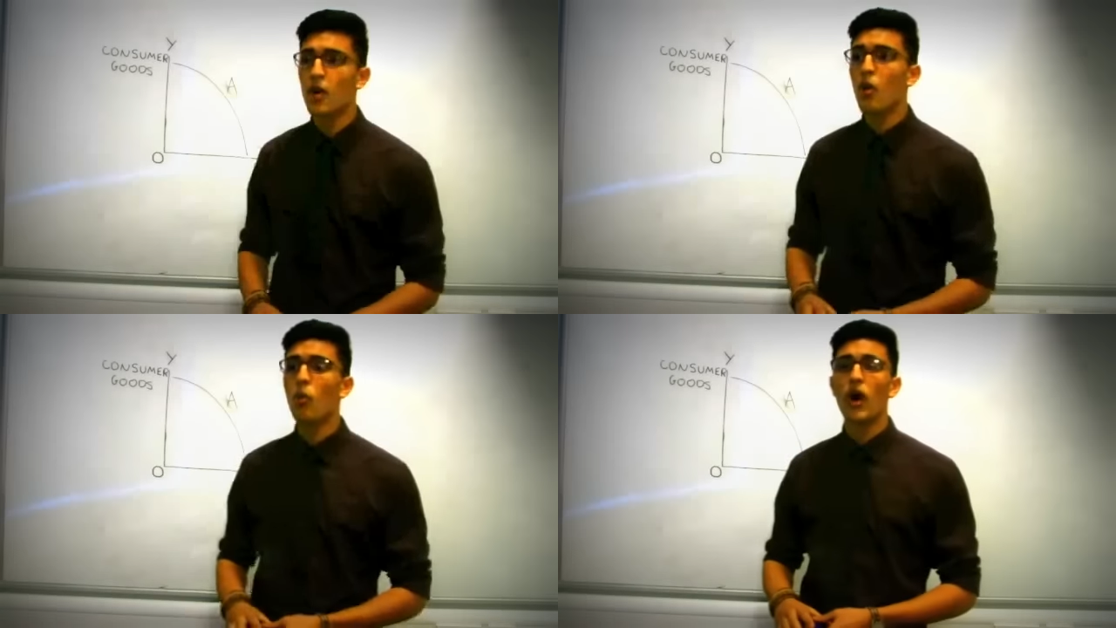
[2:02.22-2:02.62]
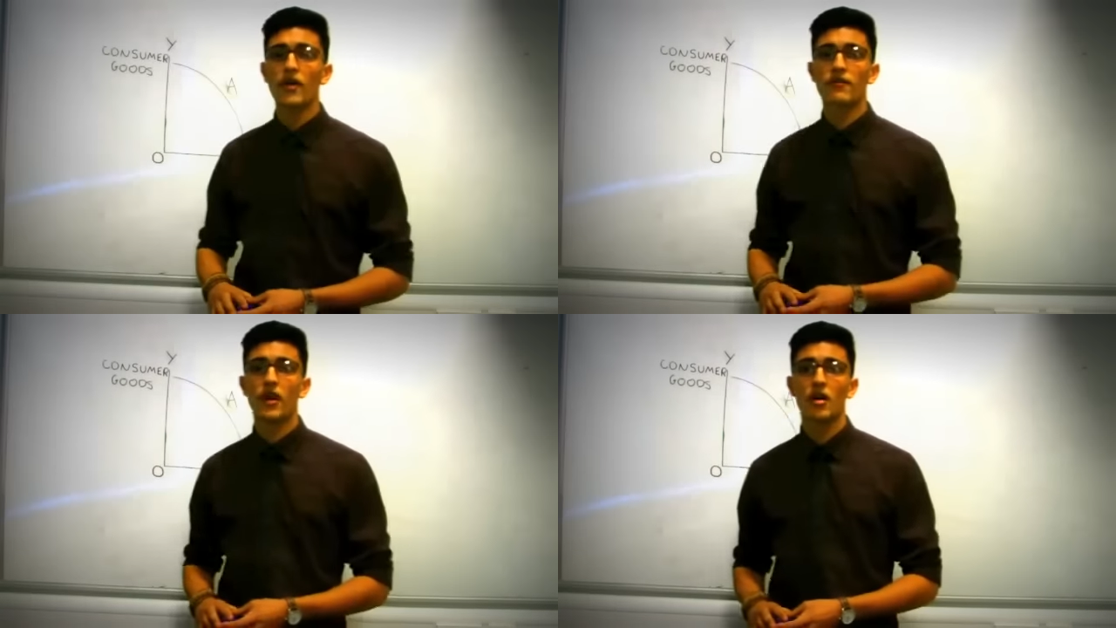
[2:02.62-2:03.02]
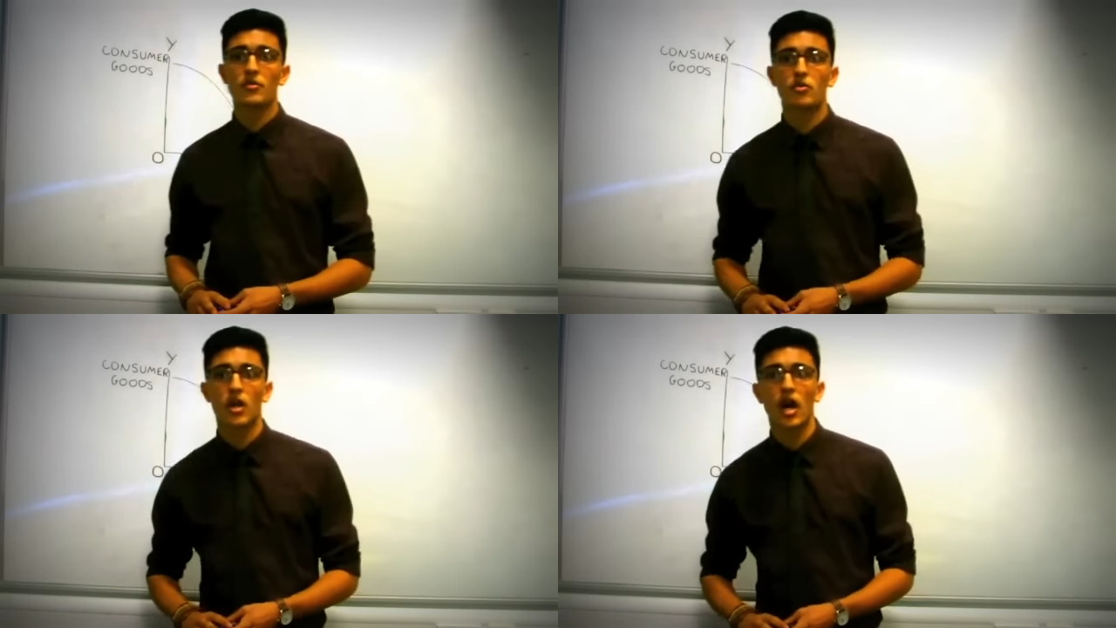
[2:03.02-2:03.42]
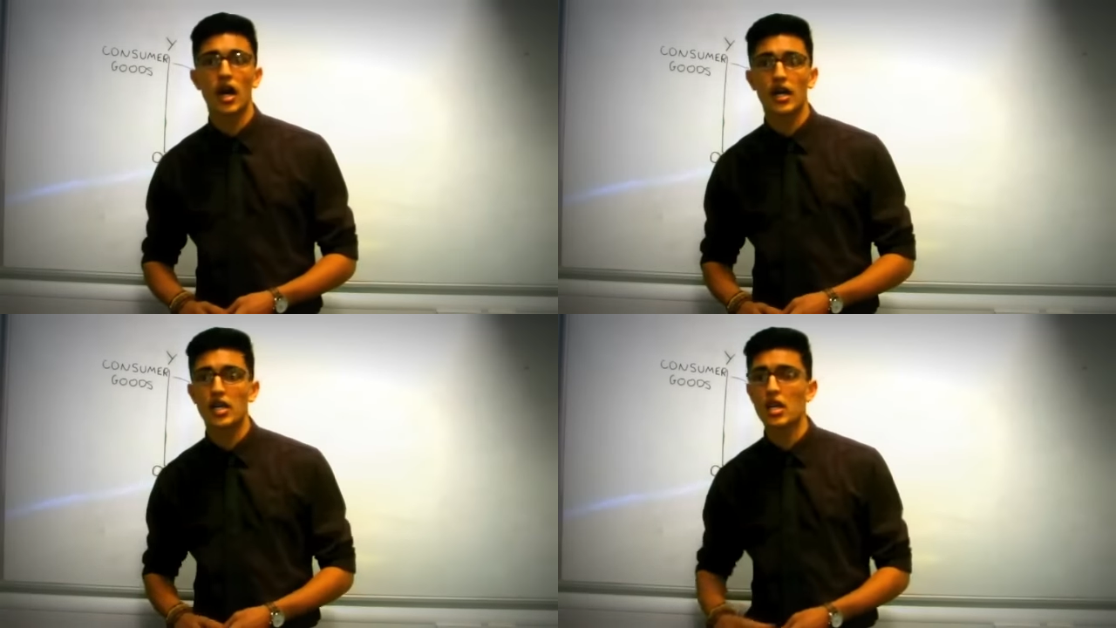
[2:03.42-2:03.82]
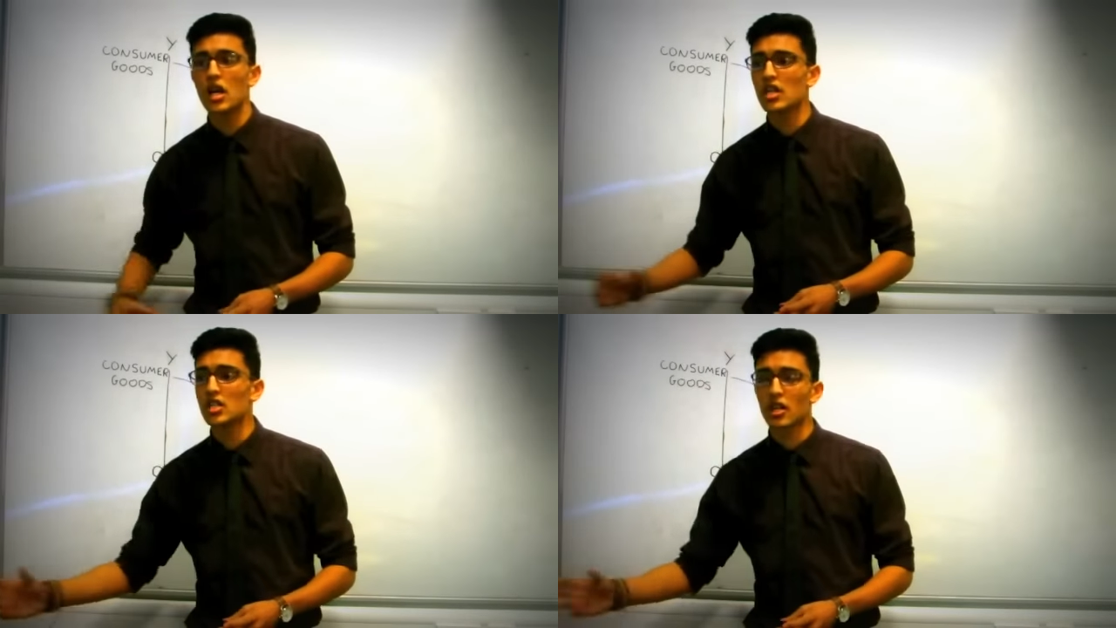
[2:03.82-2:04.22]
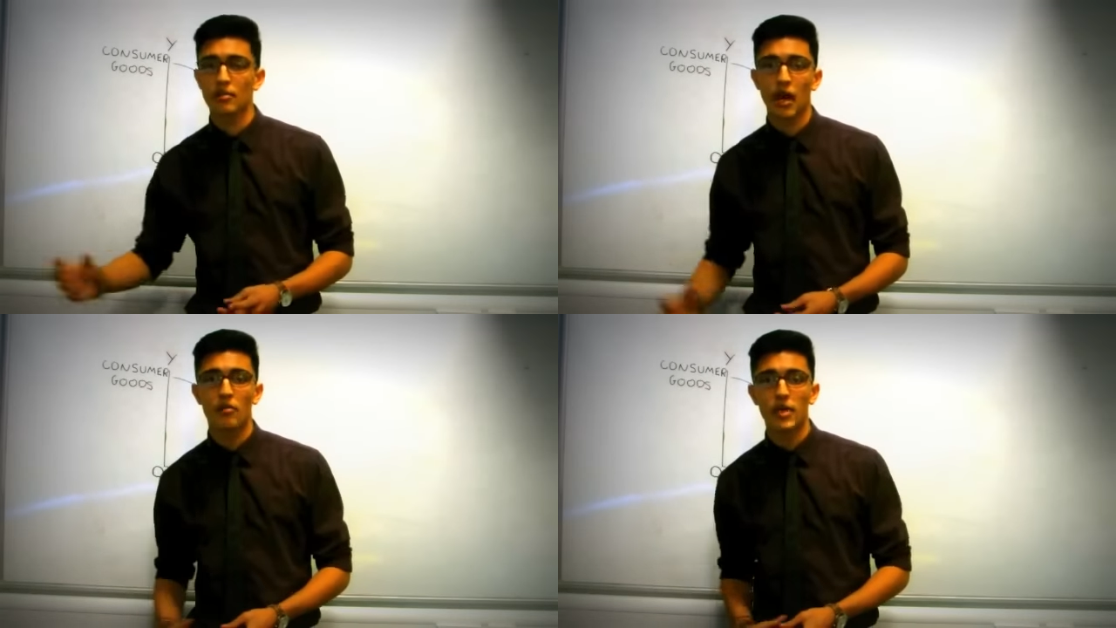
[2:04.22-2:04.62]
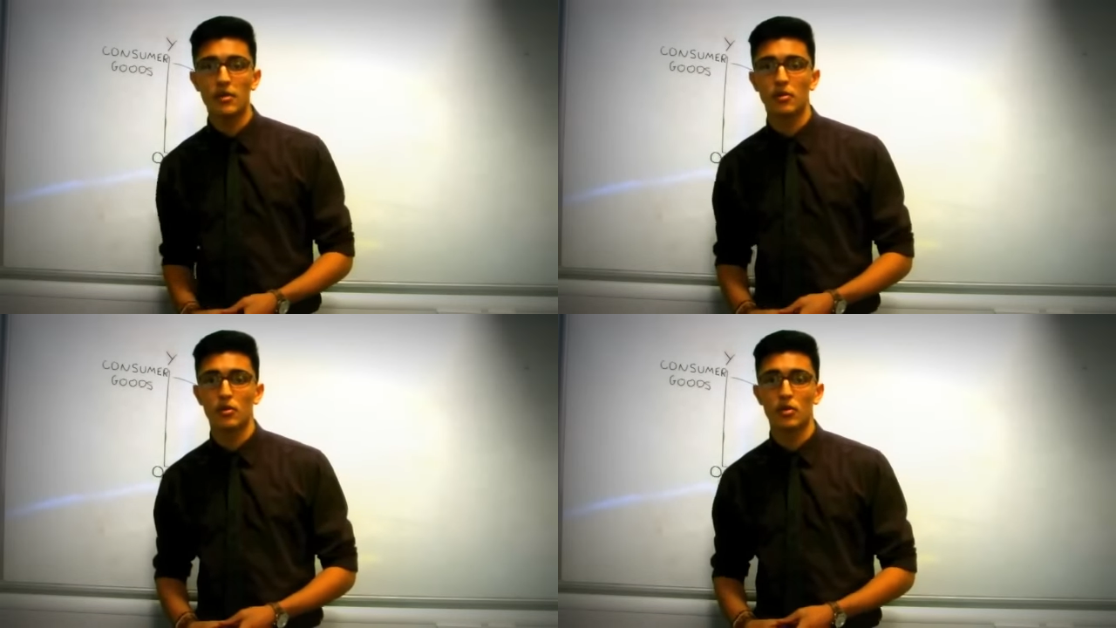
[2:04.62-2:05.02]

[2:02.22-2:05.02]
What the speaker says: why firms want to hire a certain amount of people.